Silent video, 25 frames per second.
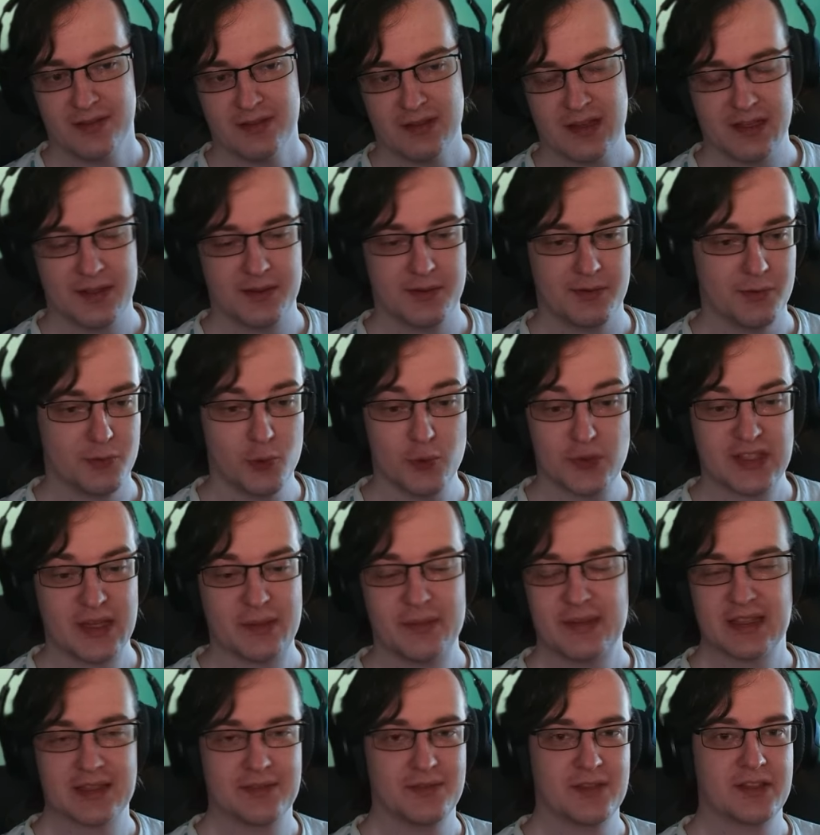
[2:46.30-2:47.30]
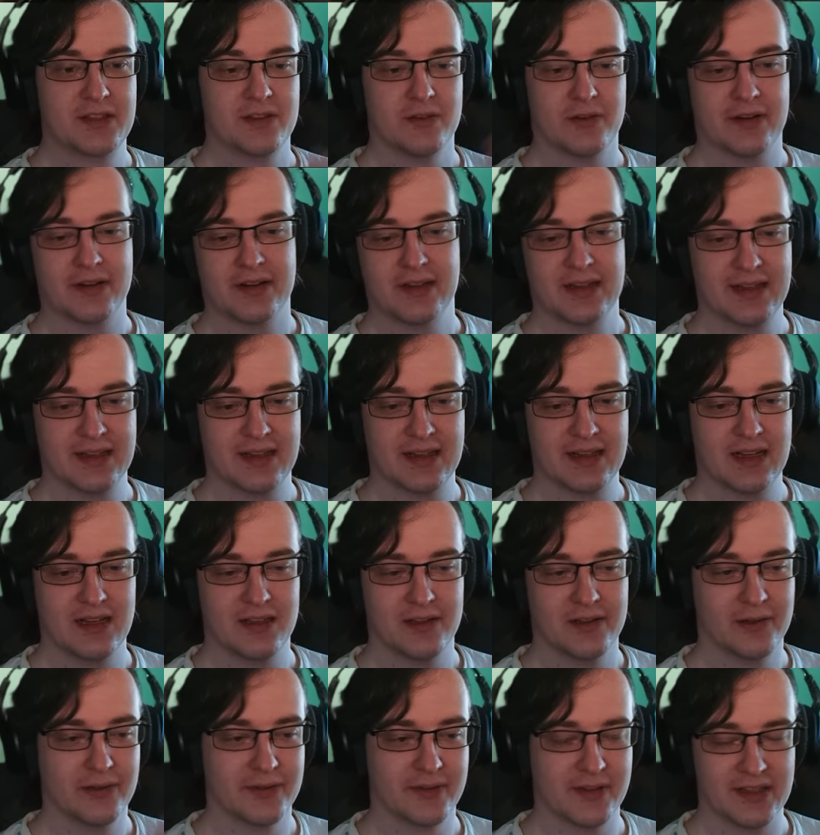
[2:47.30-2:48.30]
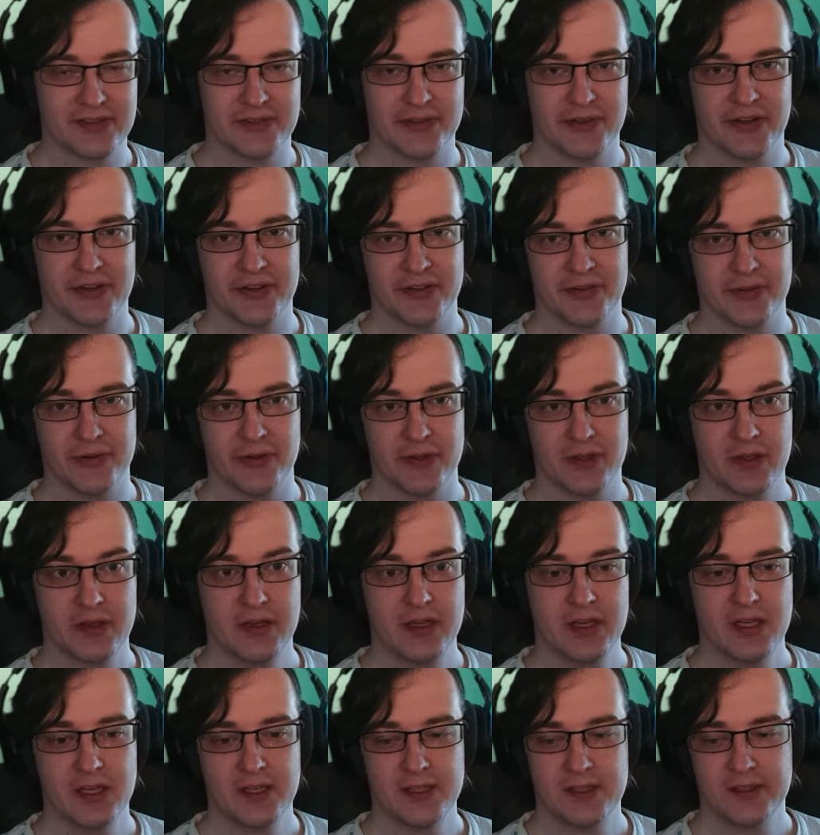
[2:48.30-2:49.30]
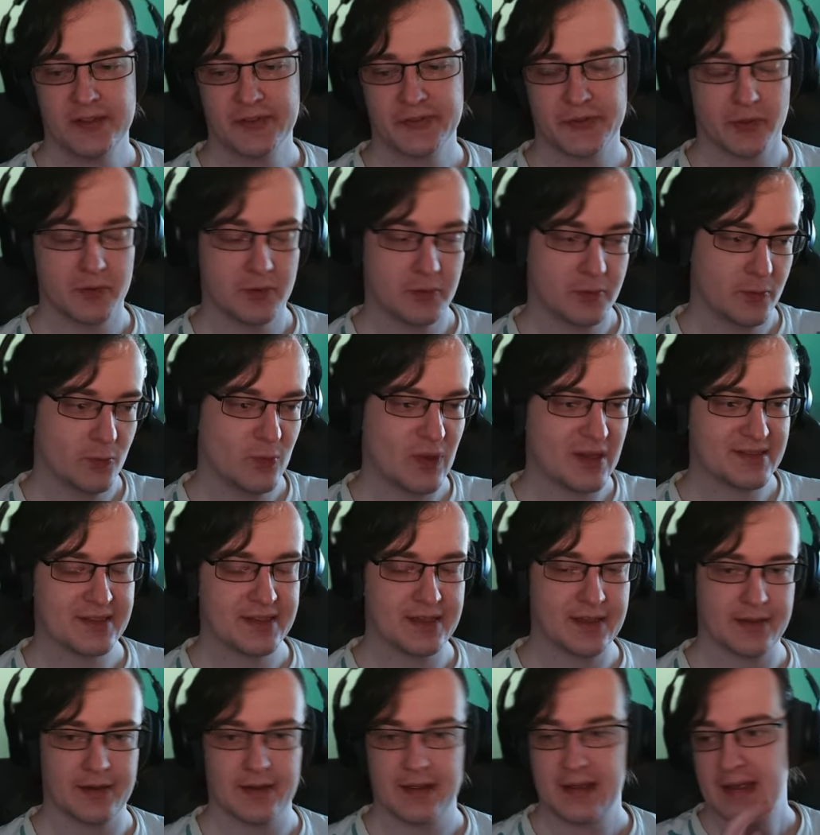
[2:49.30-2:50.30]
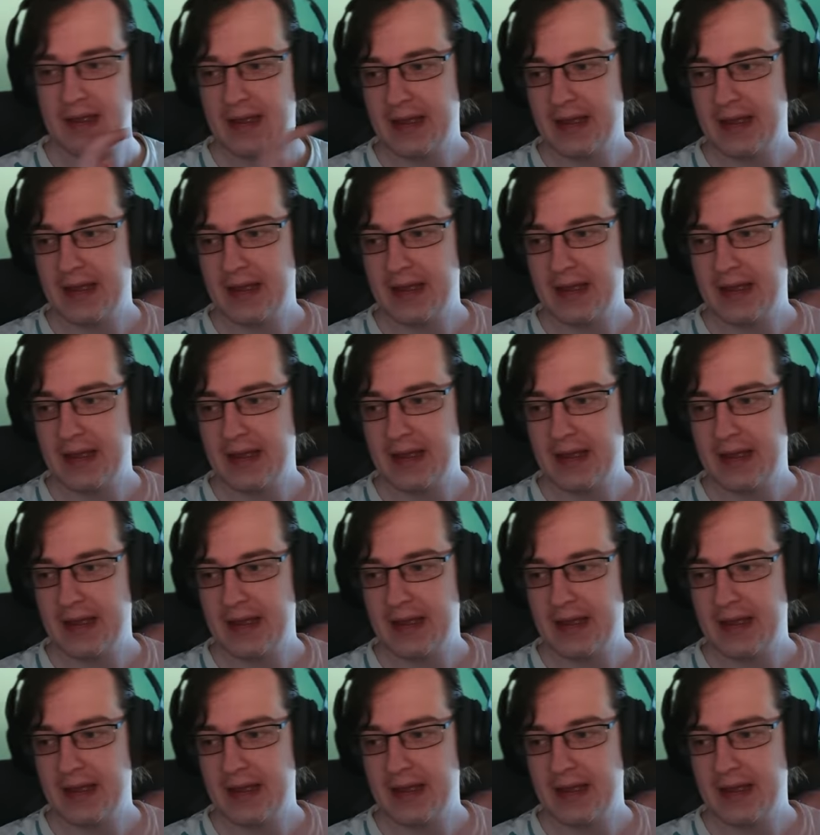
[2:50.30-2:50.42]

that do something with your critical on restoration druid. So once again,